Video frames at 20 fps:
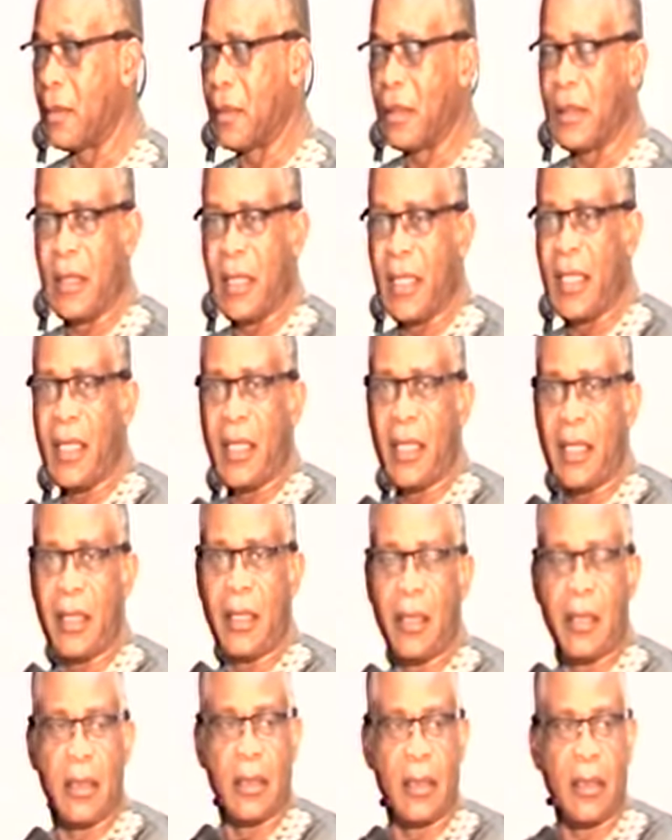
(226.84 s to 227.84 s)
The,
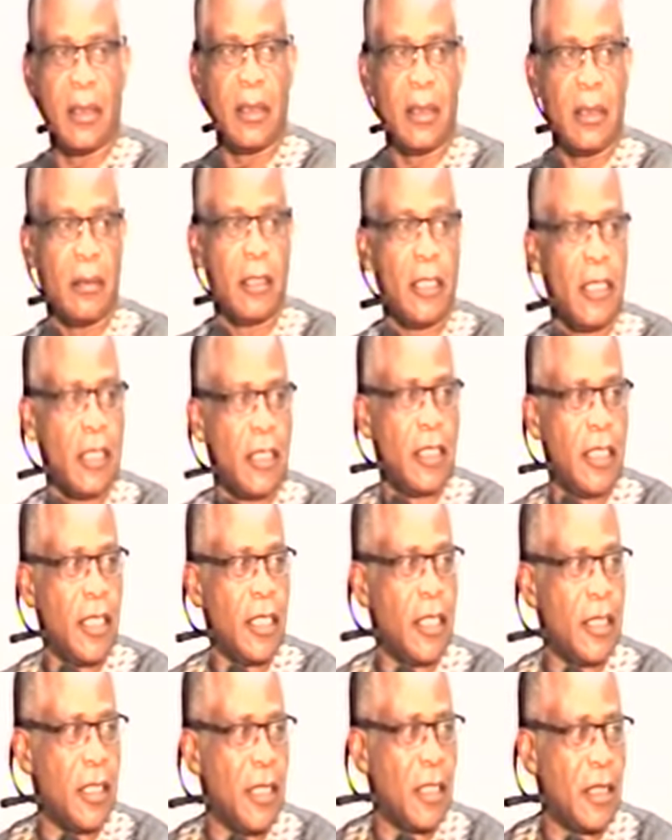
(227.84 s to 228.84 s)
the,
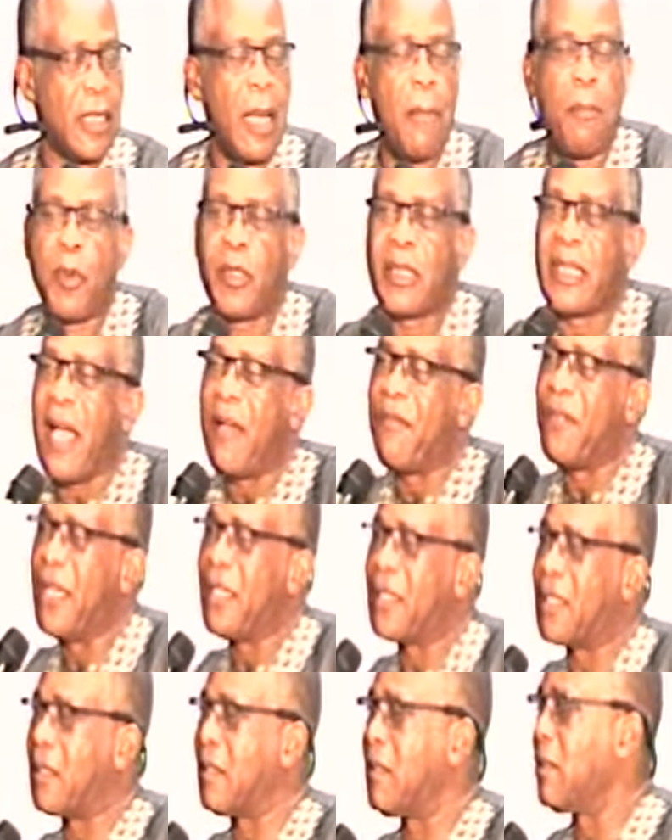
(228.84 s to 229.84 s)
the, the temple
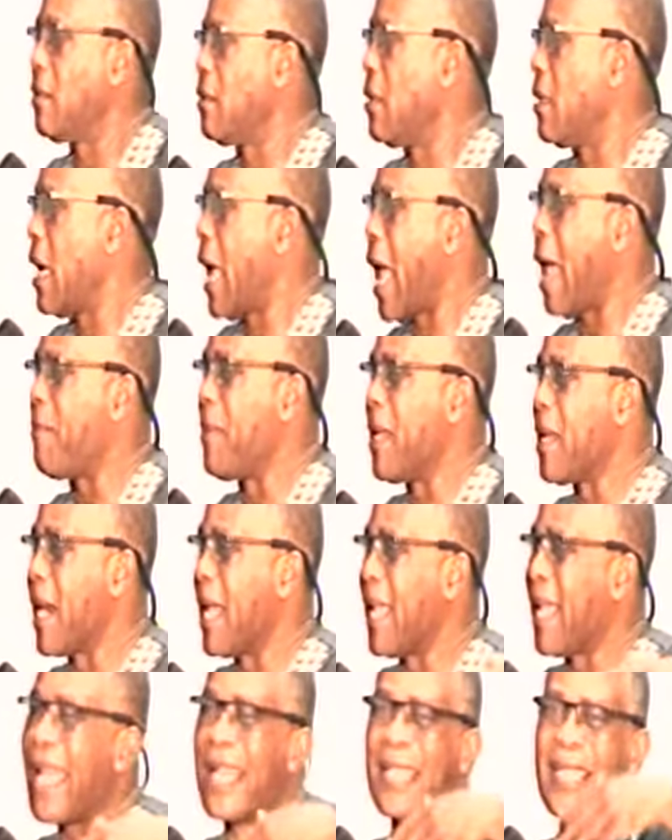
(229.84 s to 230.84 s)
service had been
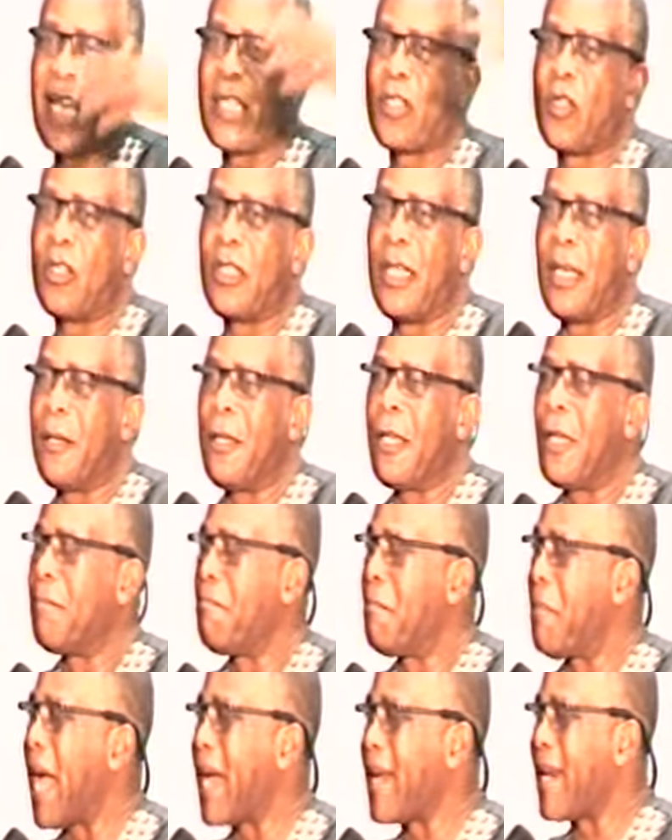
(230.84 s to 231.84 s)
relegated to the
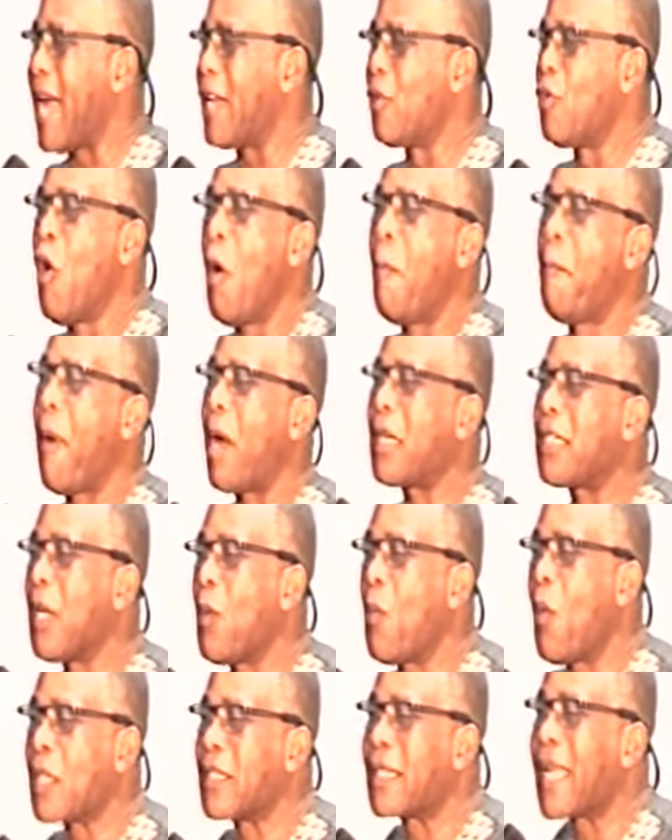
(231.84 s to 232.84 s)
background. Nobody
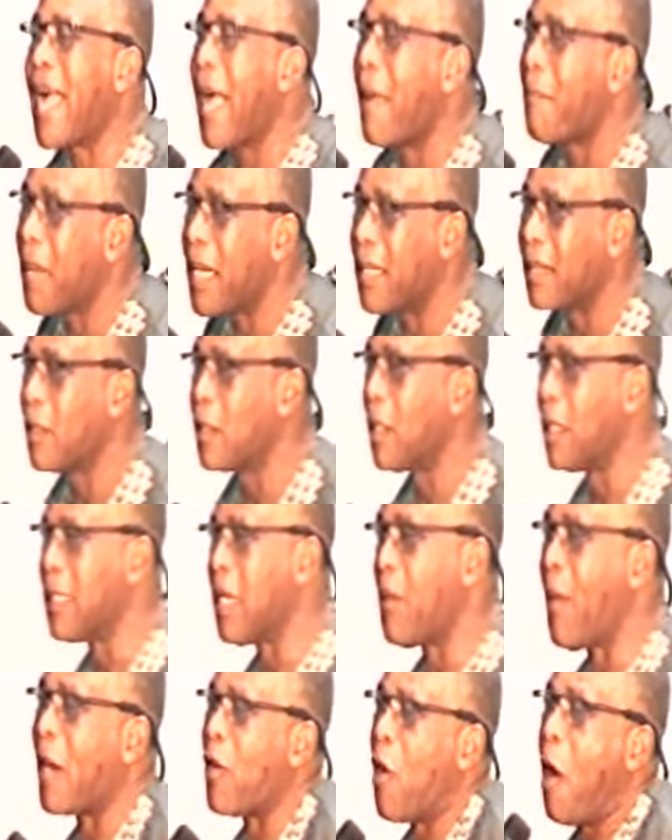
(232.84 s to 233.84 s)
was coming. They
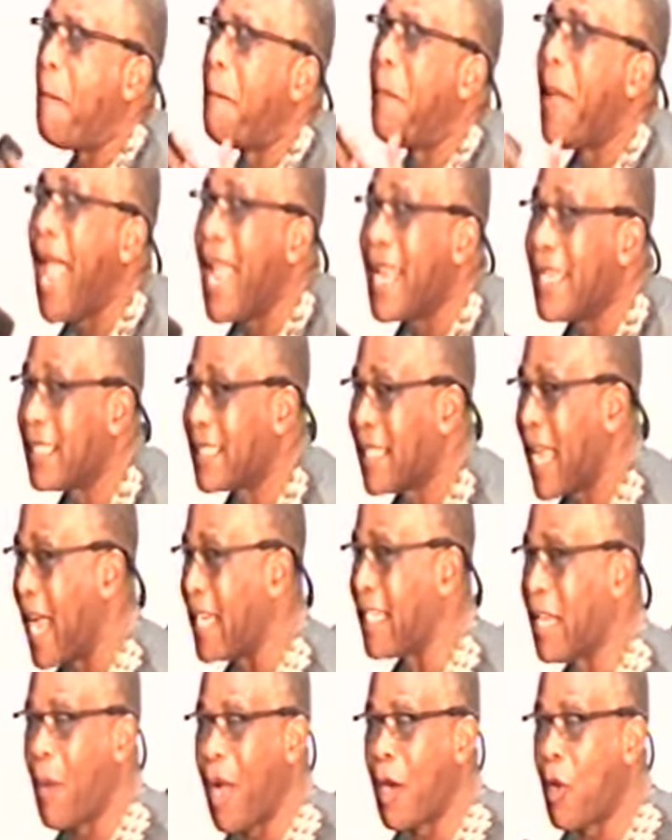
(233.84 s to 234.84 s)
were not paying tithe.
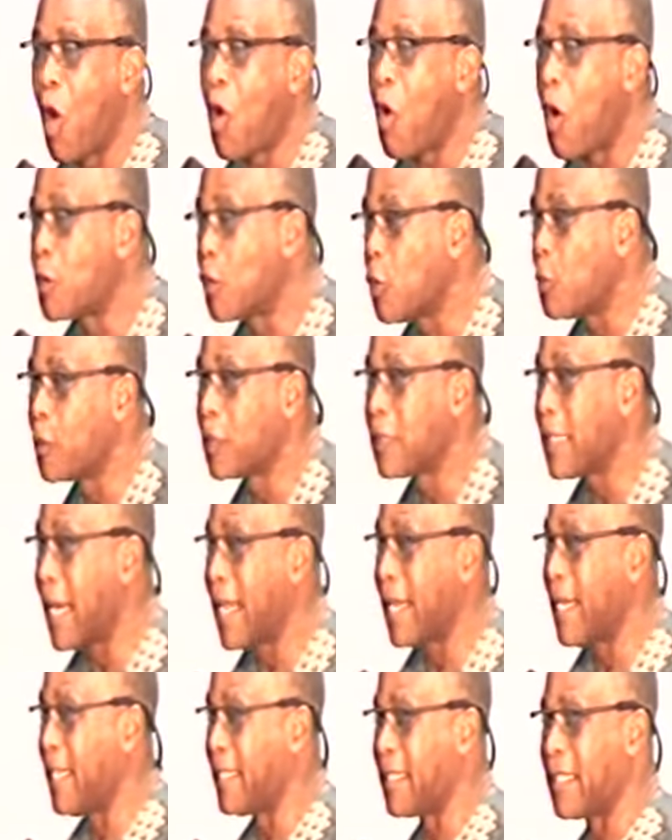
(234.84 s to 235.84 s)
They were not contributing
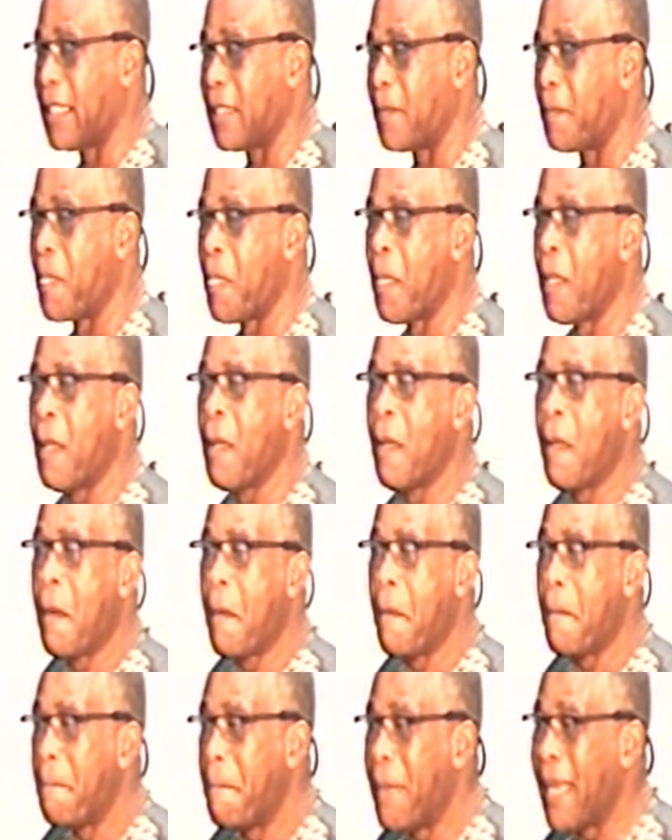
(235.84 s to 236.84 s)
anything.
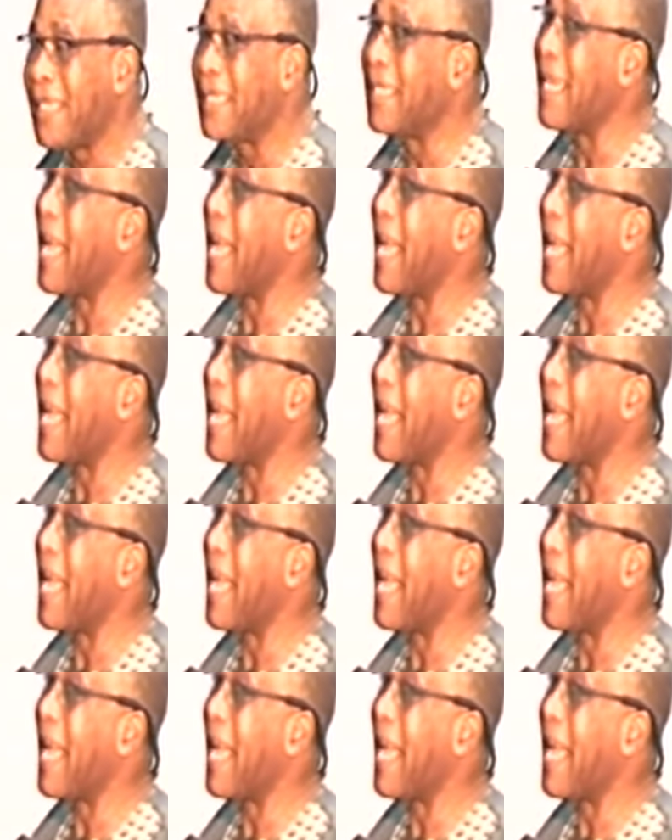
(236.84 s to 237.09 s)
But the